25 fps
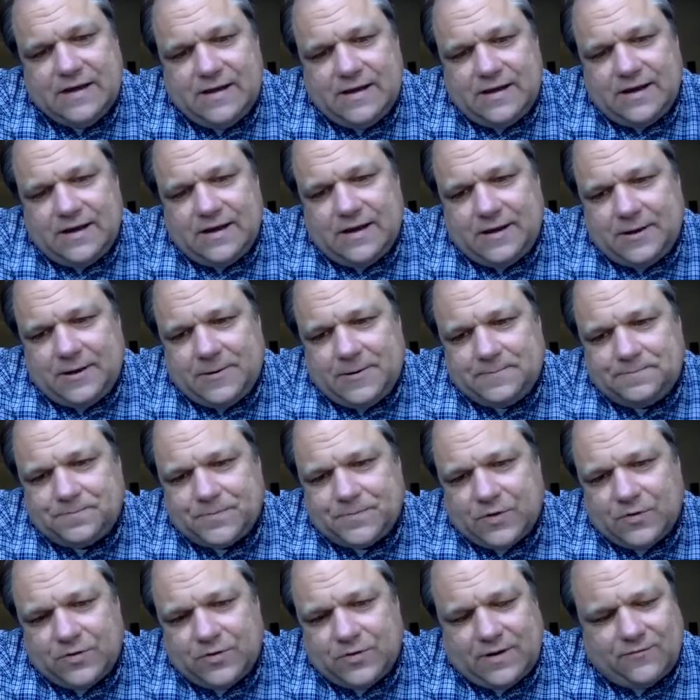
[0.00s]

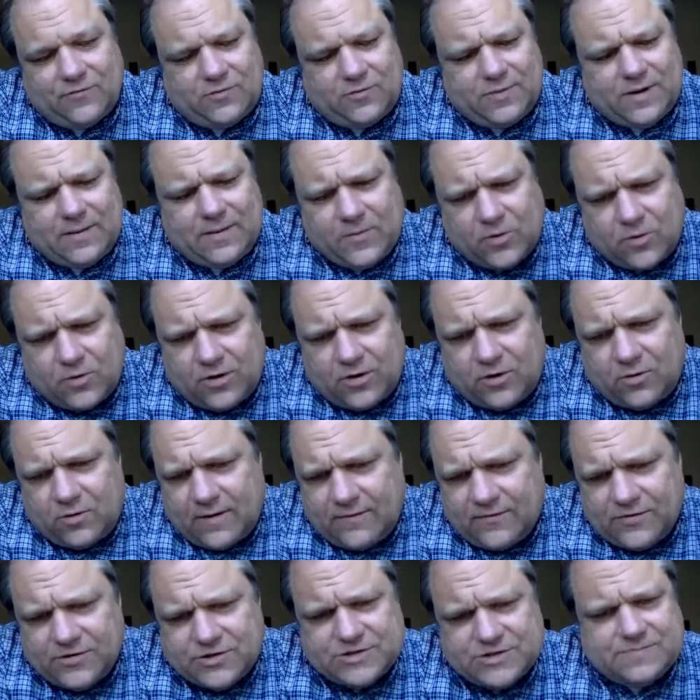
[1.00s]
who come from an immigrant or
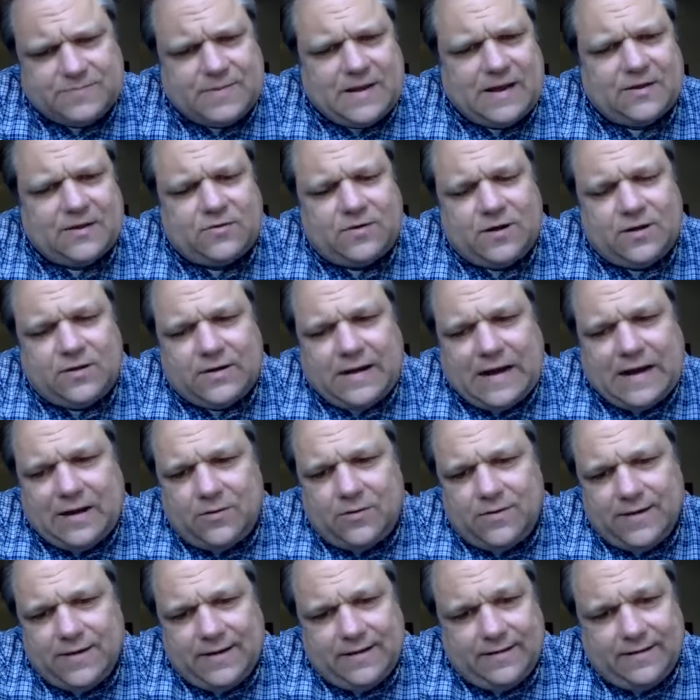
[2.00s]
refugee background? How
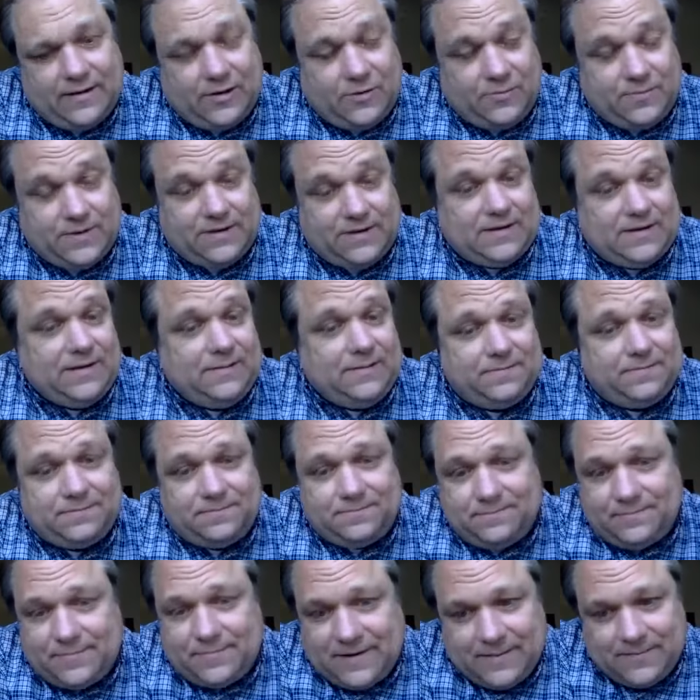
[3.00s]
are they helping
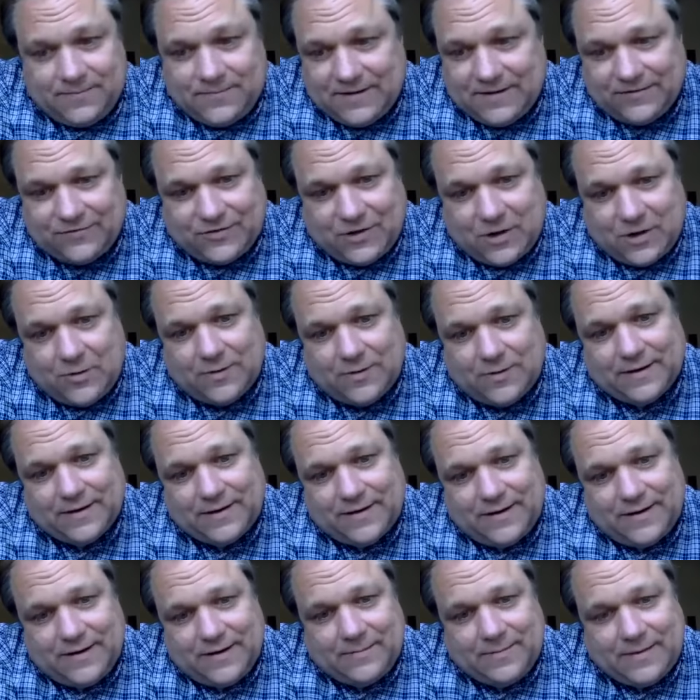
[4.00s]
keep things going
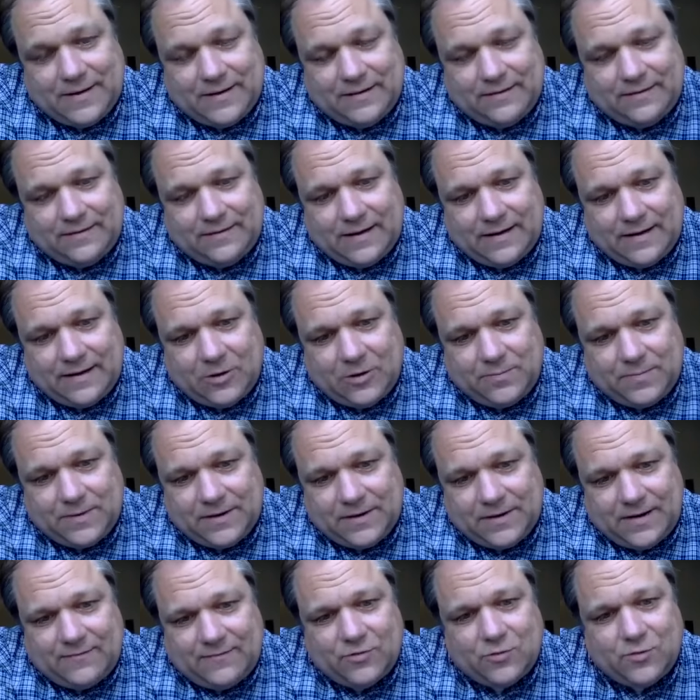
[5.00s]
and
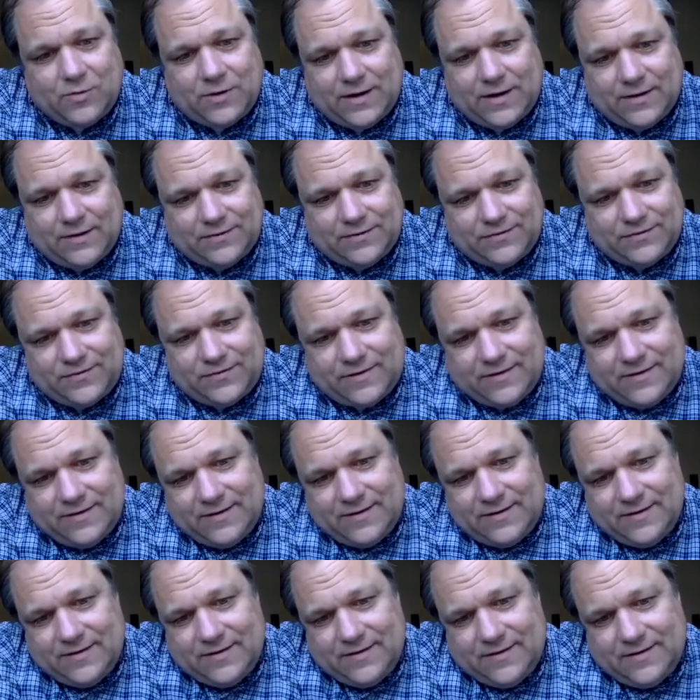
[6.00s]
helping everyone else
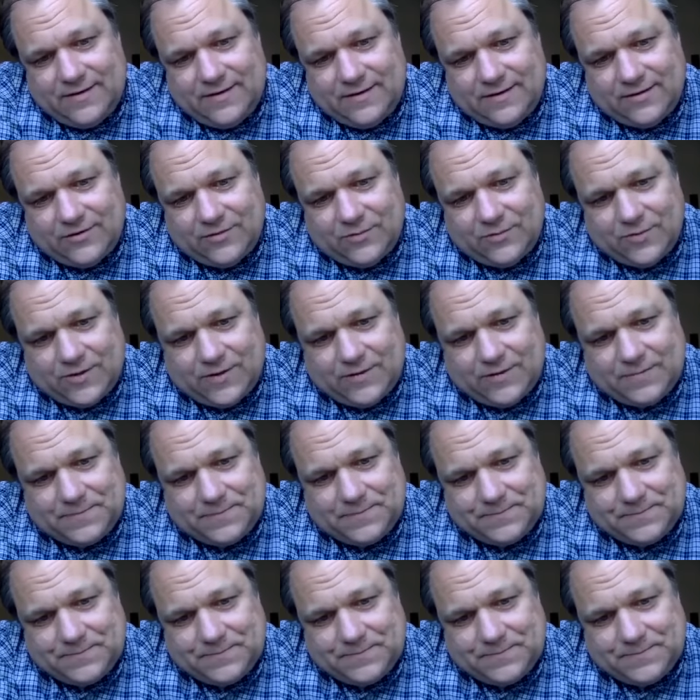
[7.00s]
as well?